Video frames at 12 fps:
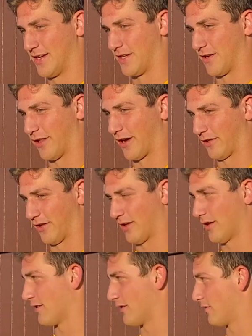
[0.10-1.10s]
you know,
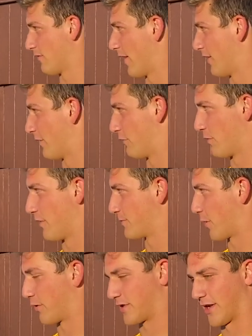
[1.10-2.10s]
luckily, I think for the
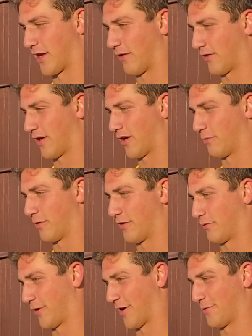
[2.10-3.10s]
most part we're staying healthy here,
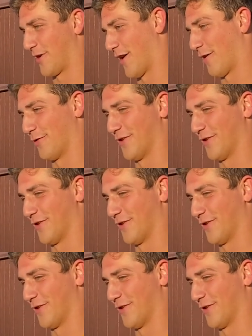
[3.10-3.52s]
but we gotta be careful.